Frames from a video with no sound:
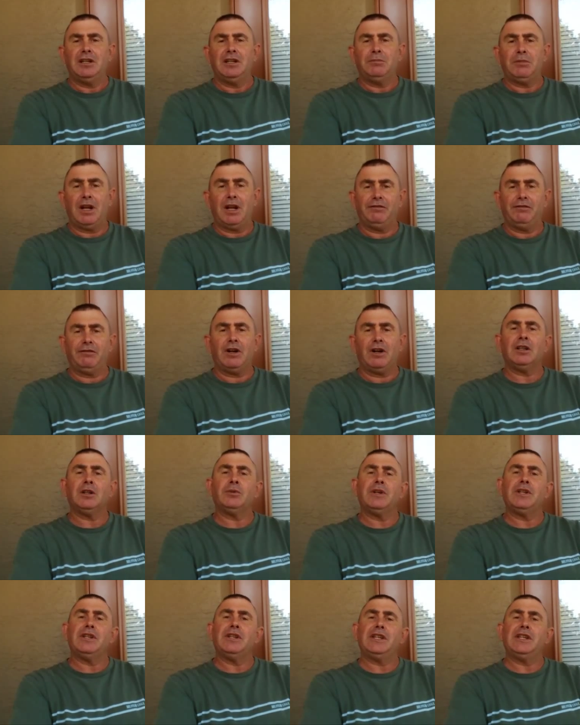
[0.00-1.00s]
by
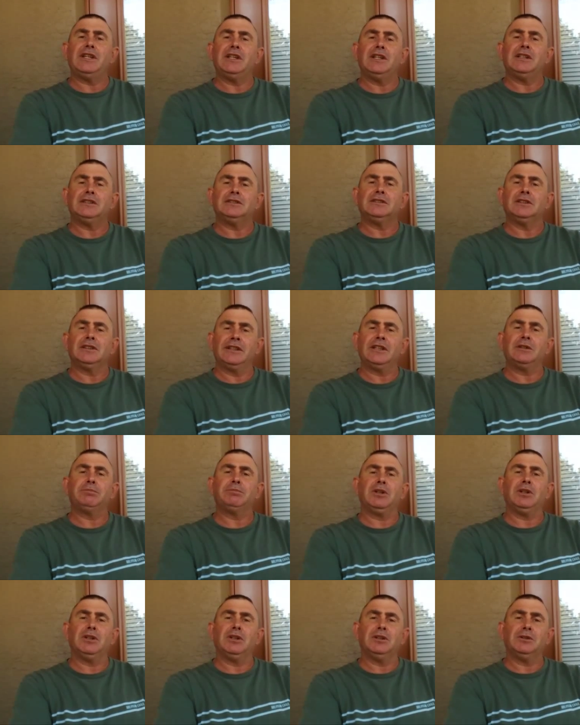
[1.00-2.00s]
following the uh, link
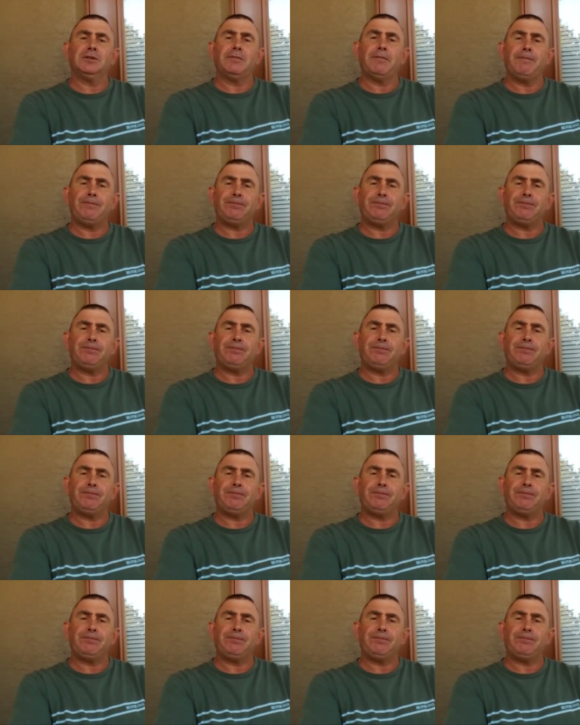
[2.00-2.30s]
below.